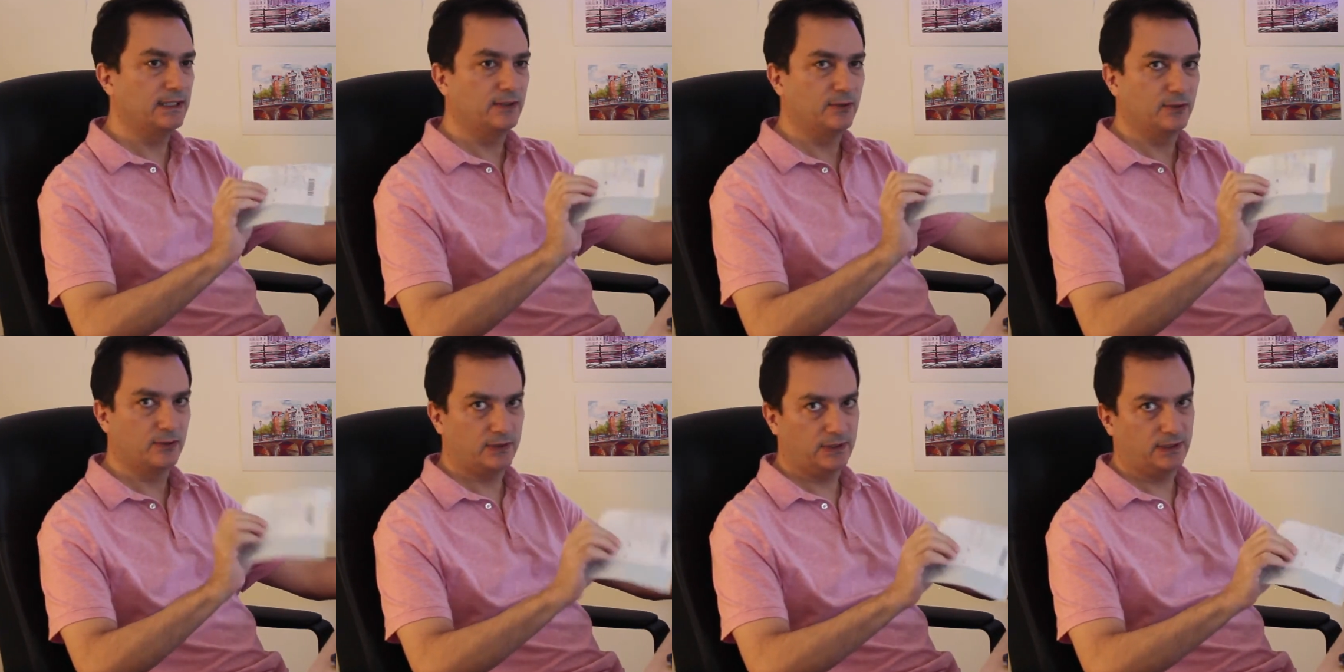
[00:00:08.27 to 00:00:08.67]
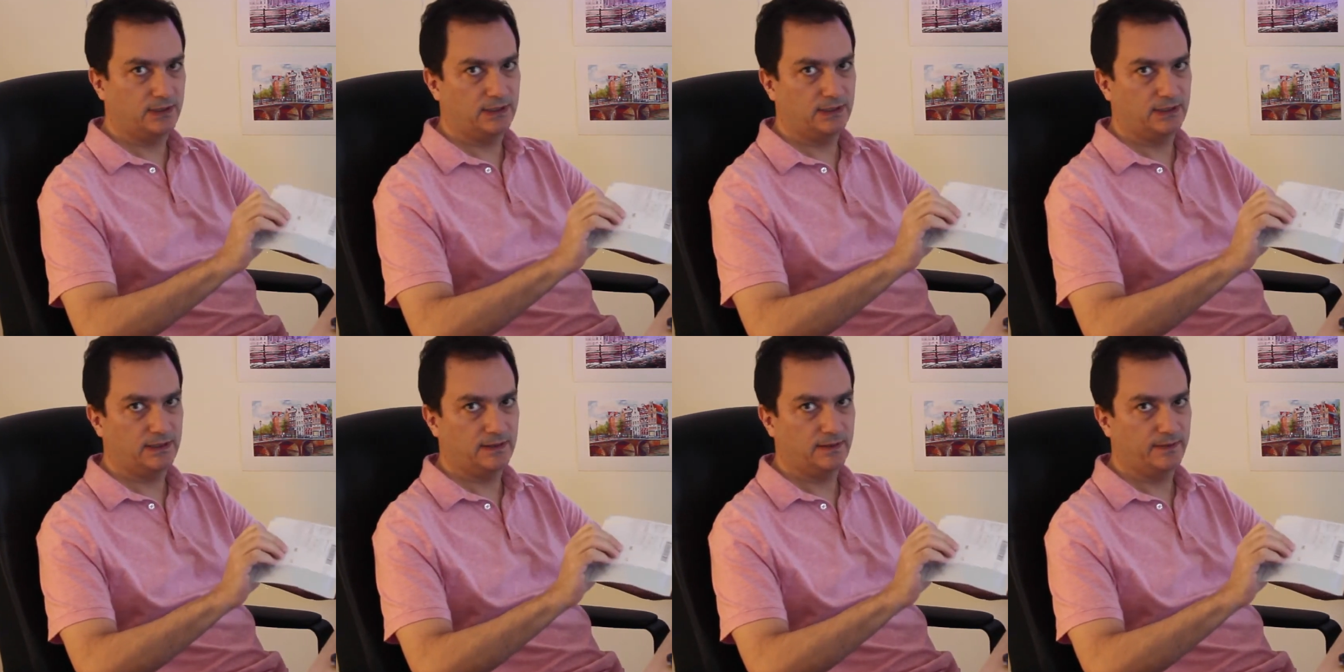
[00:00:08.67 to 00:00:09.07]
ordered.
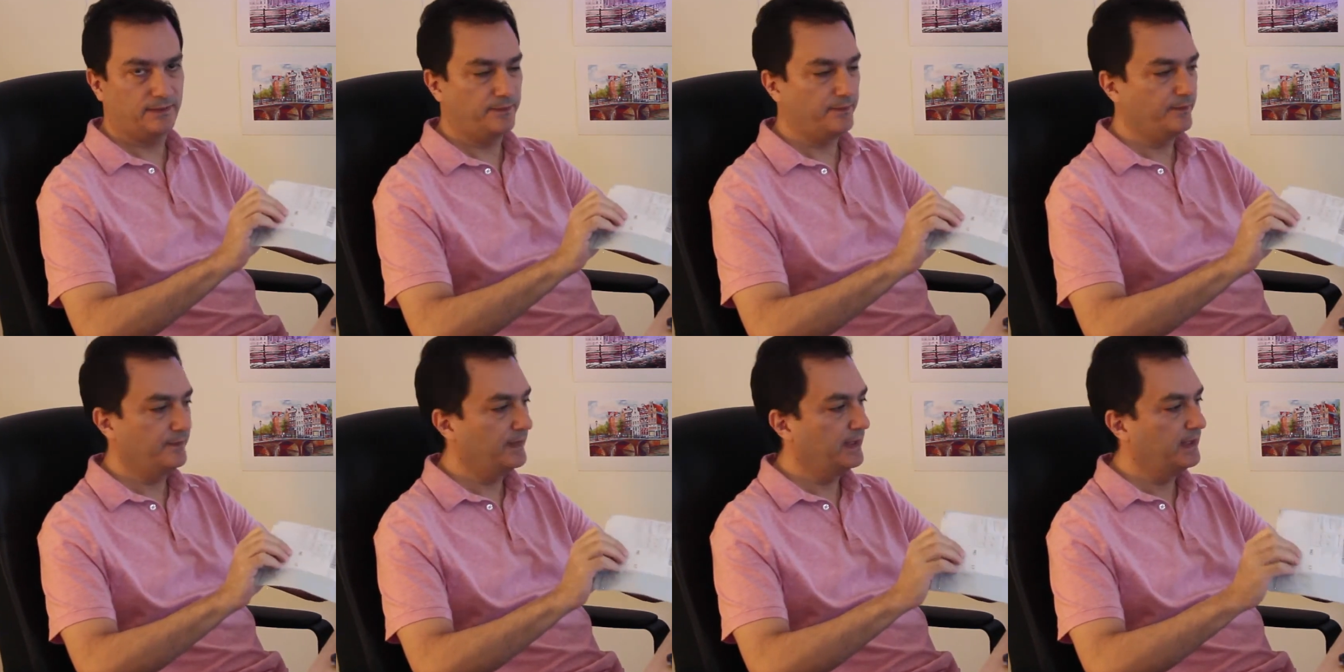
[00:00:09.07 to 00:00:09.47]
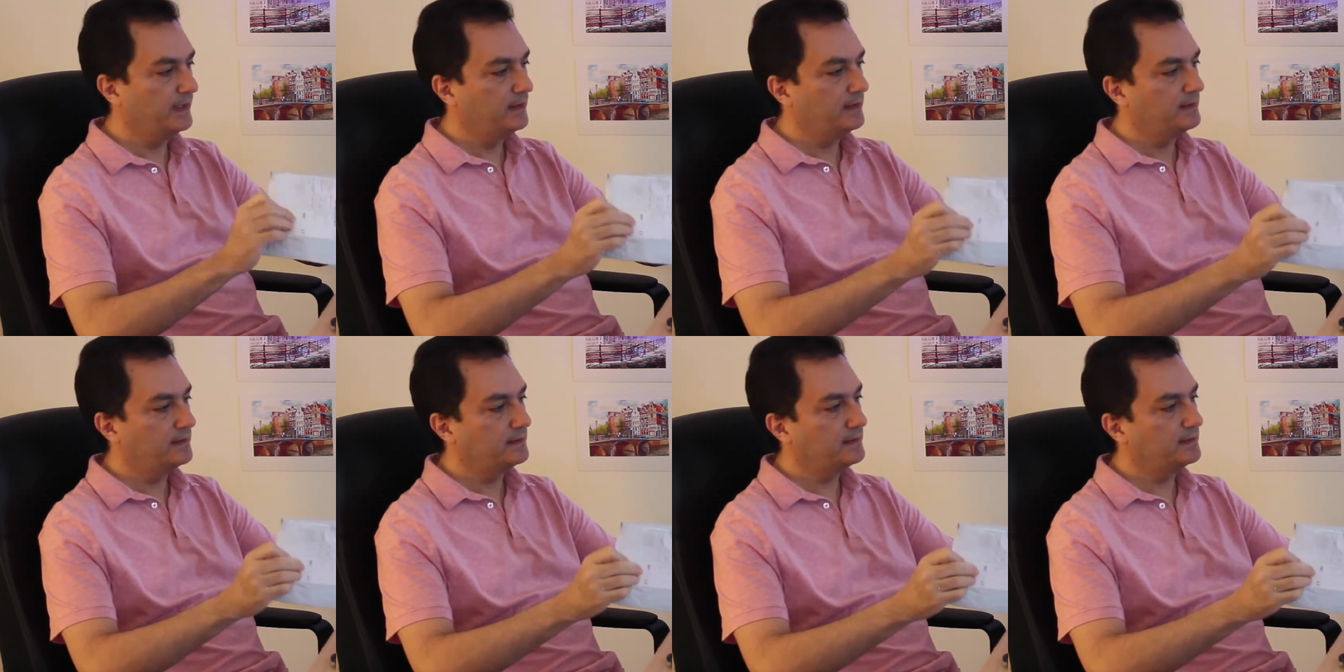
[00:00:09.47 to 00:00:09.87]

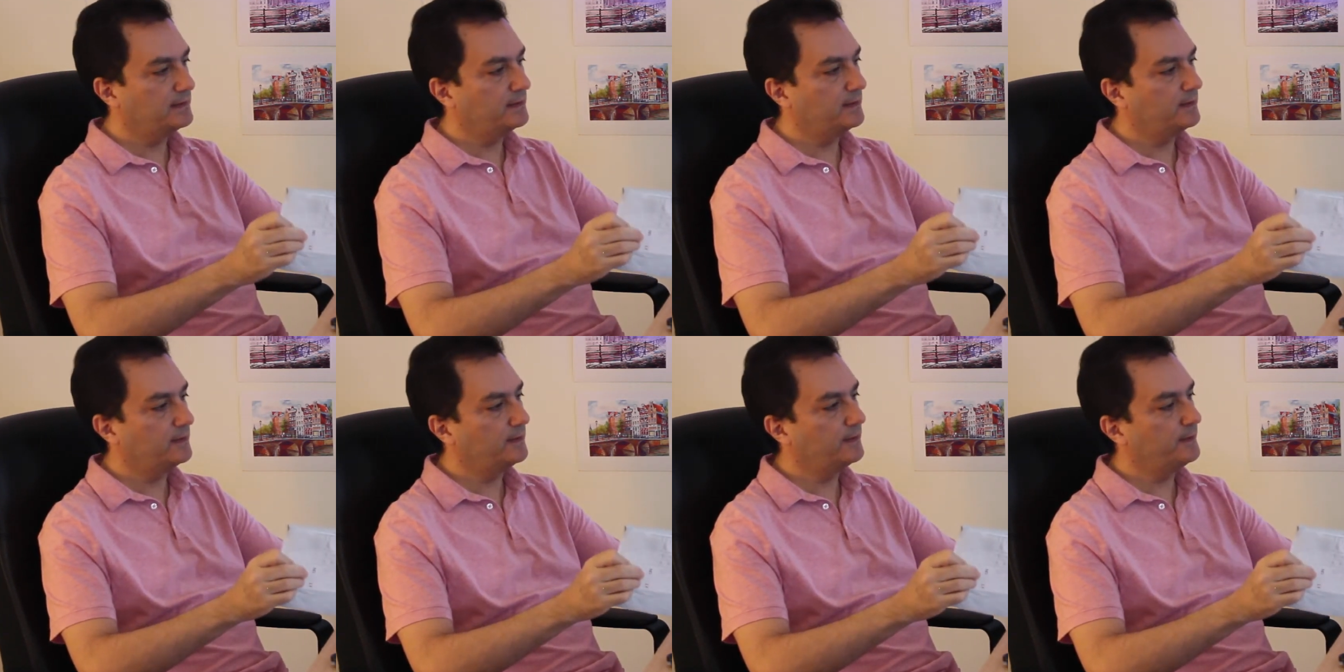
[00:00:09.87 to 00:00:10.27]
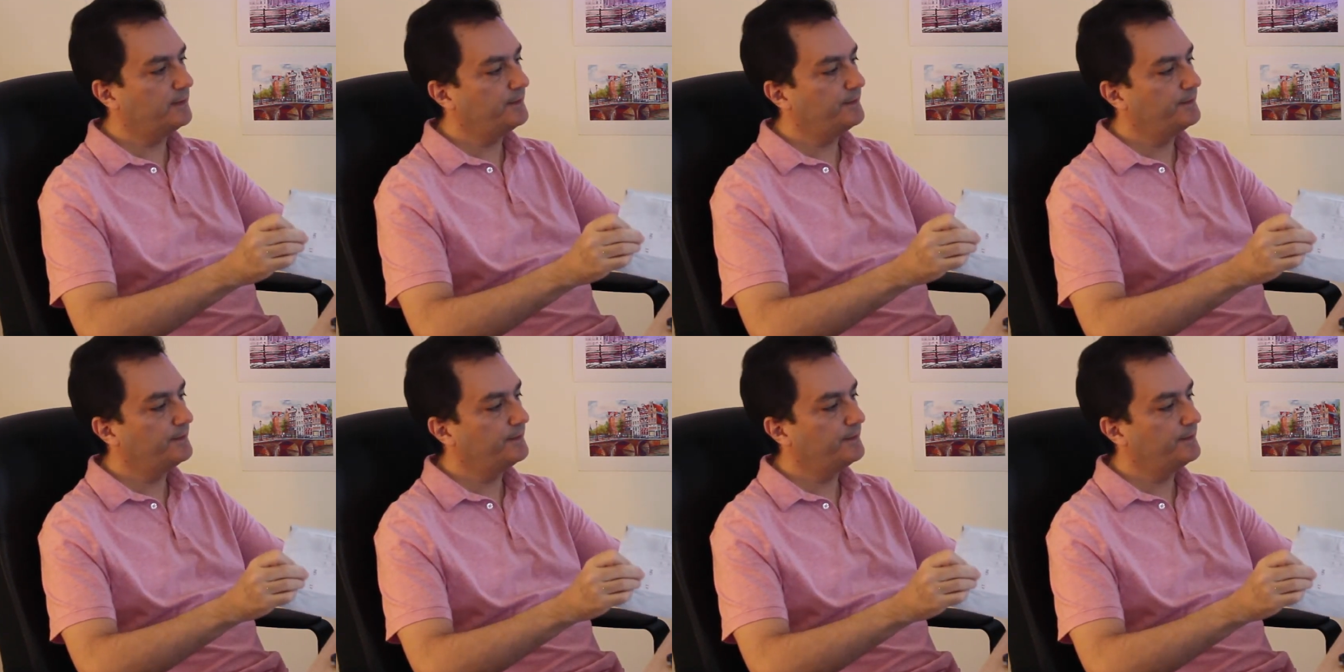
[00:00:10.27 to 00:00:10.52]
So